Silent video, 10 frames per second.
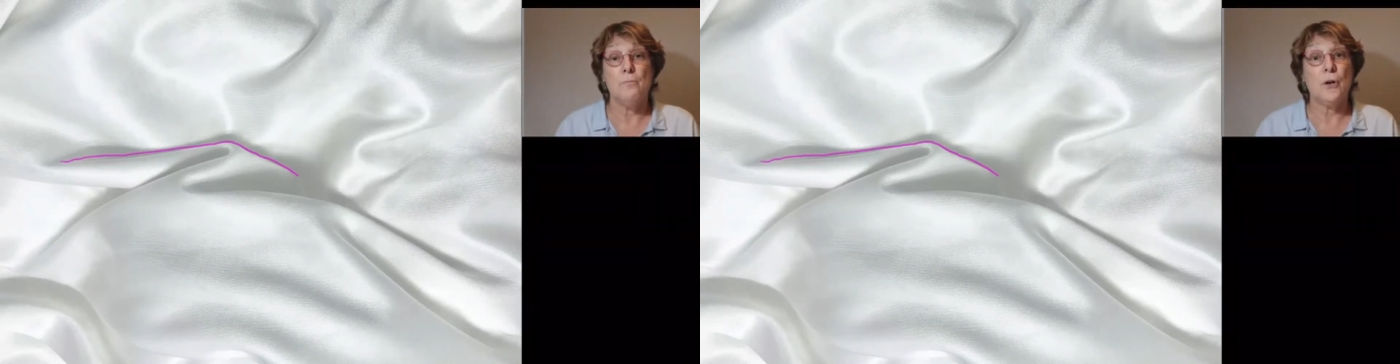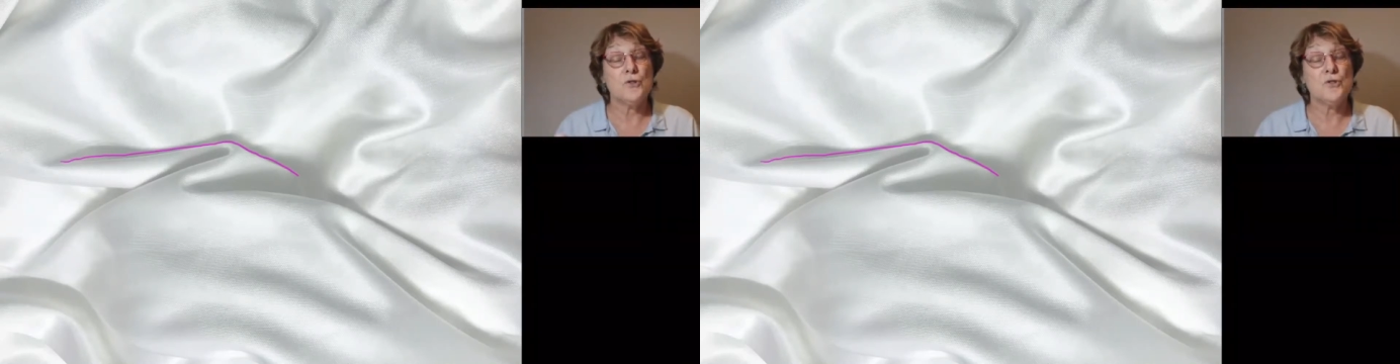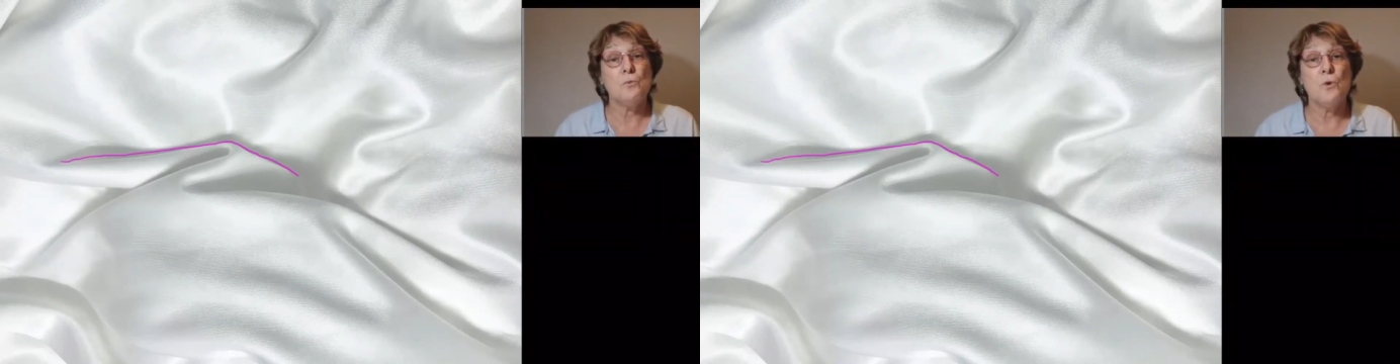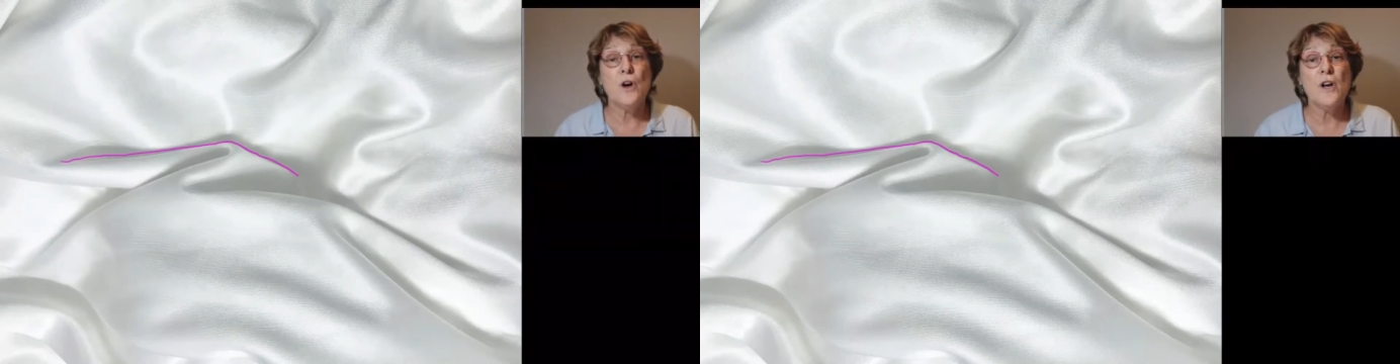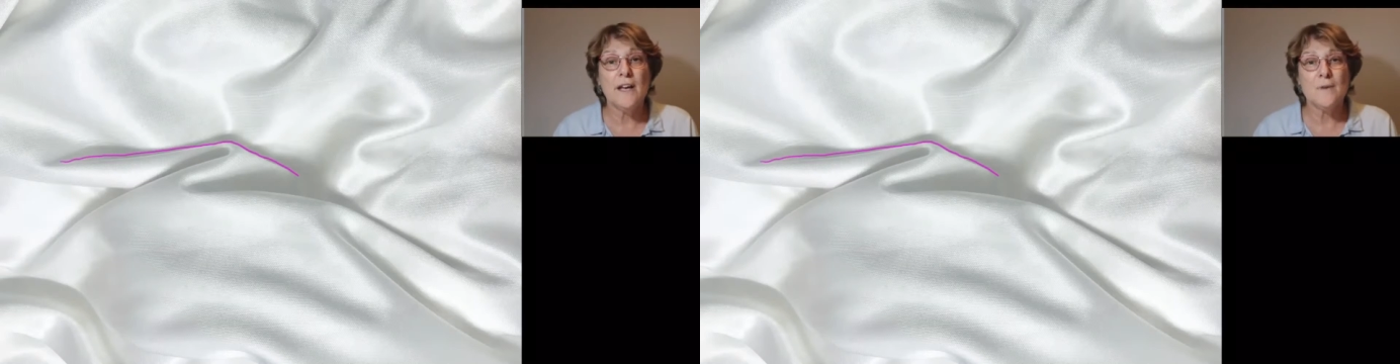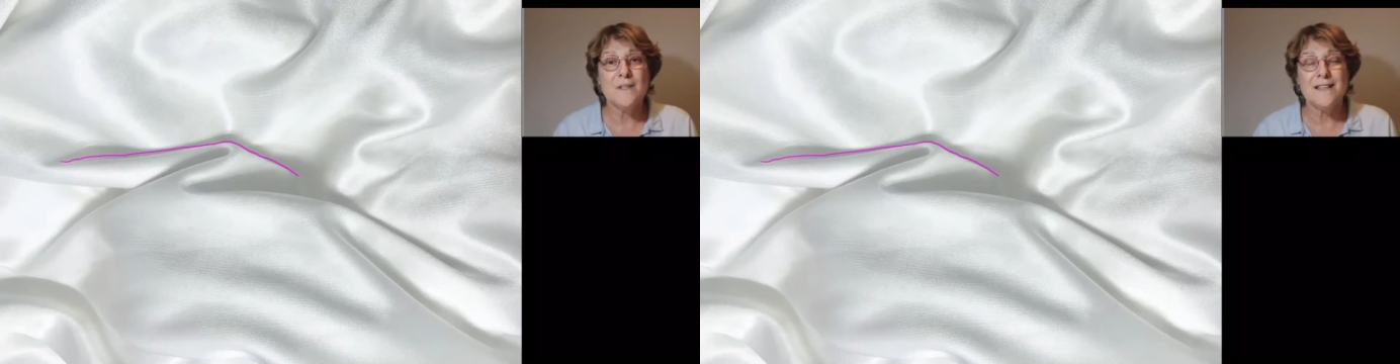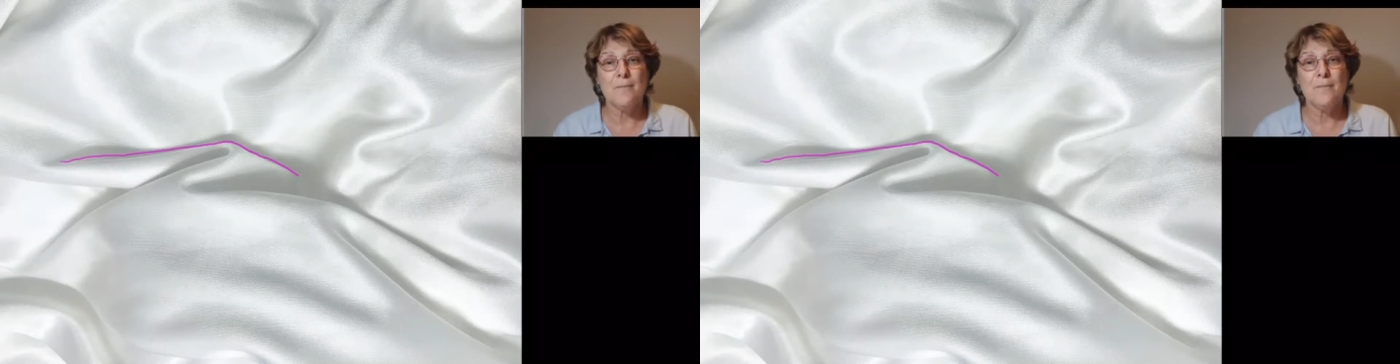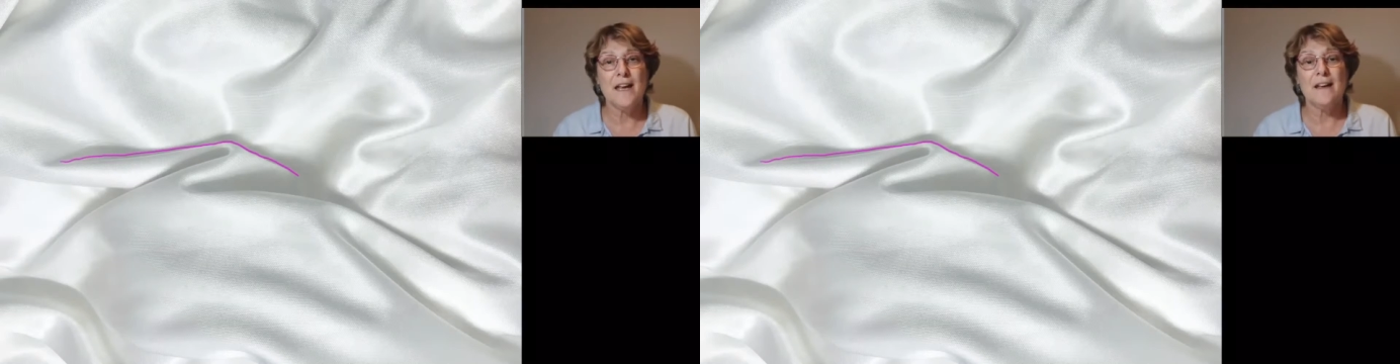because you're working with
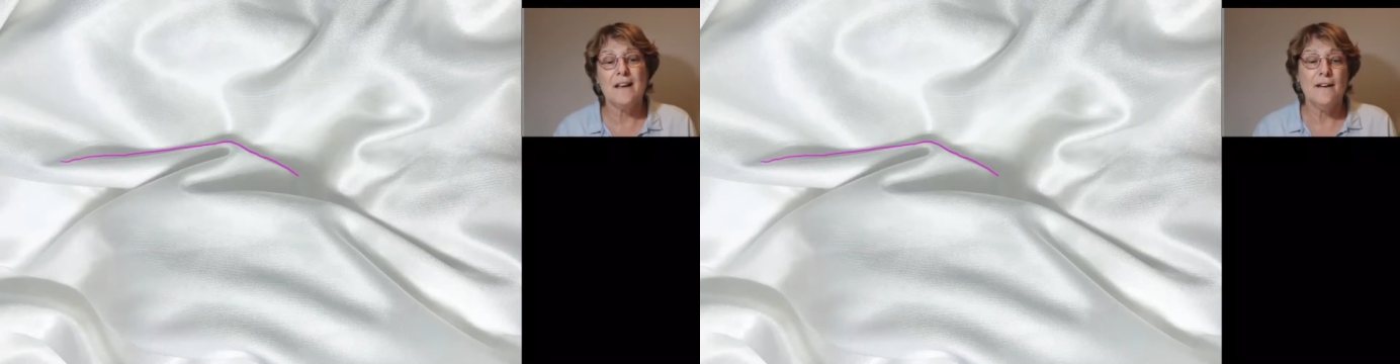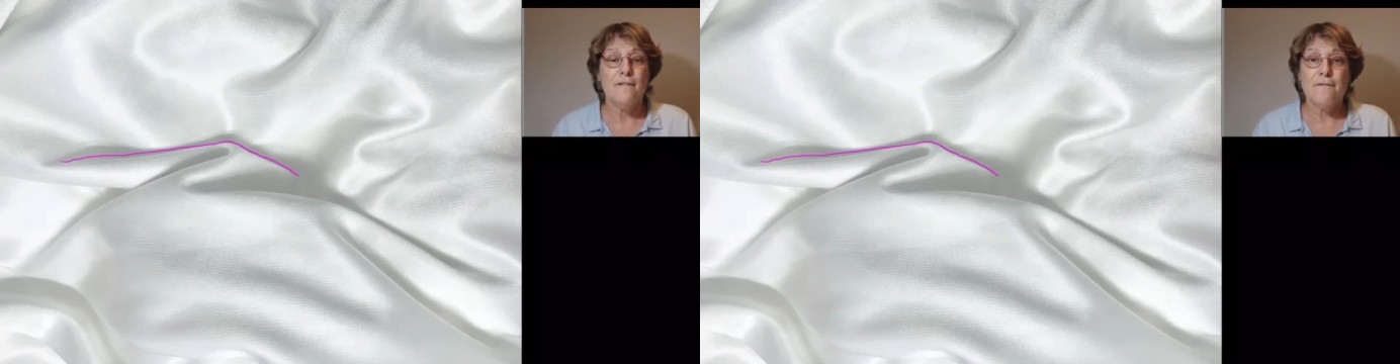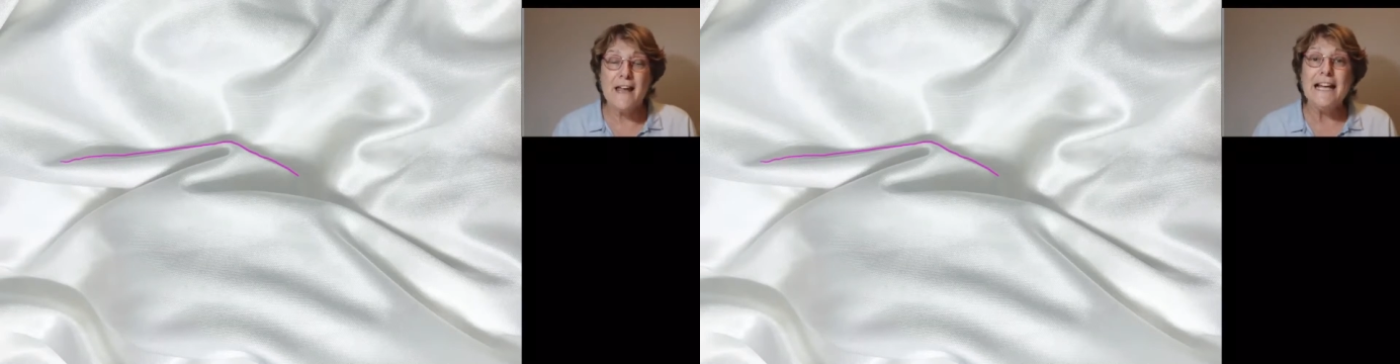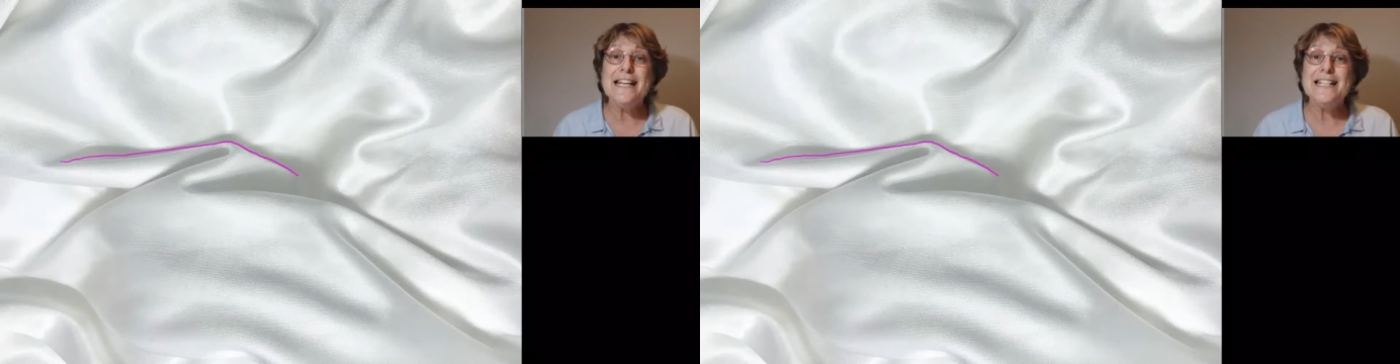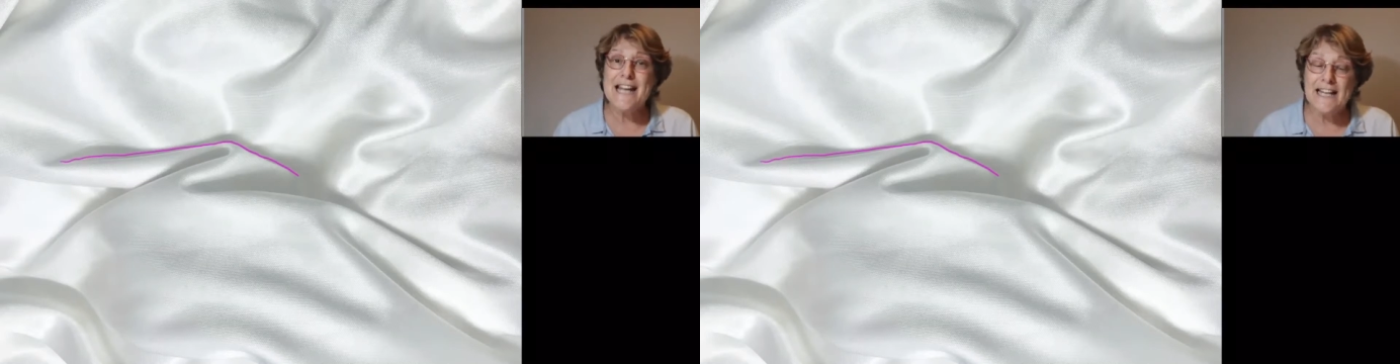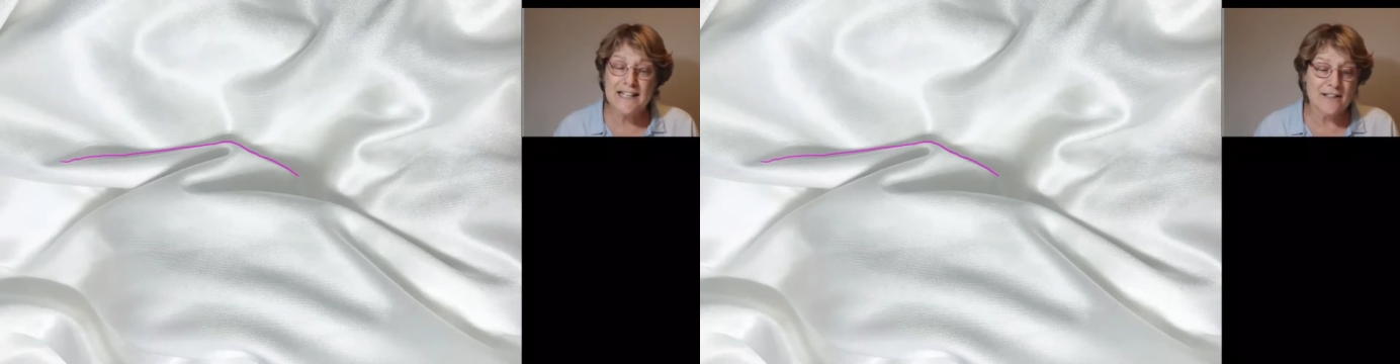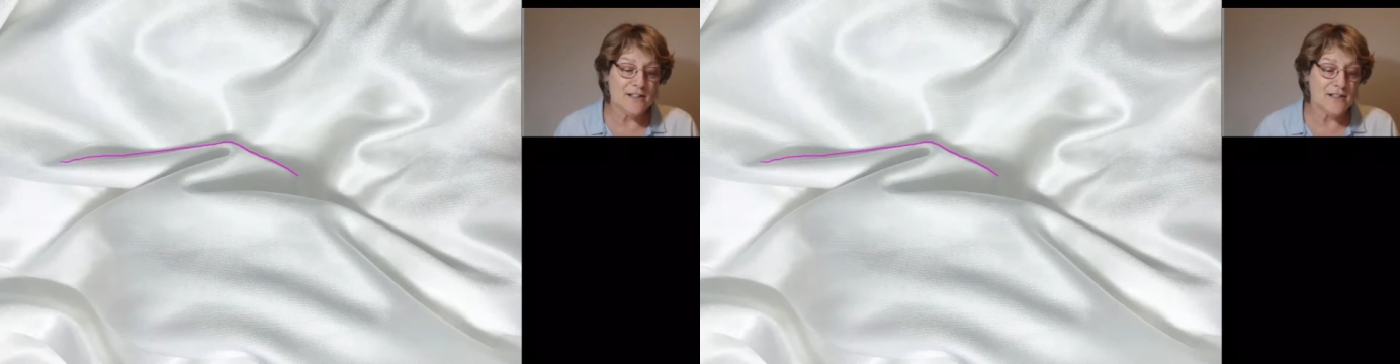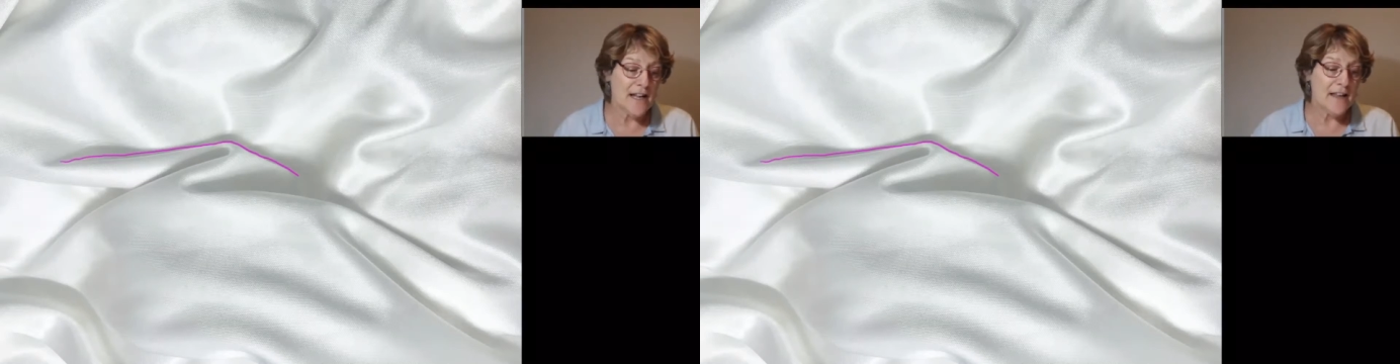something fairly
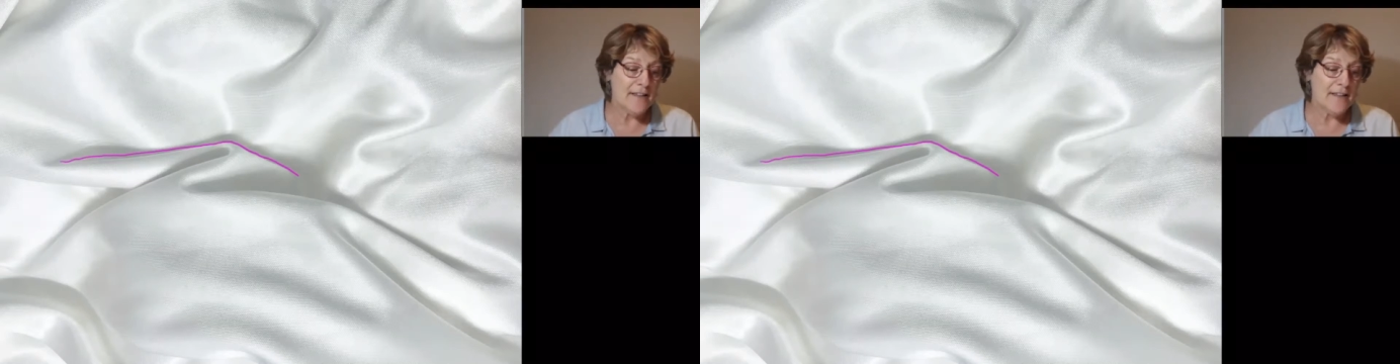delicate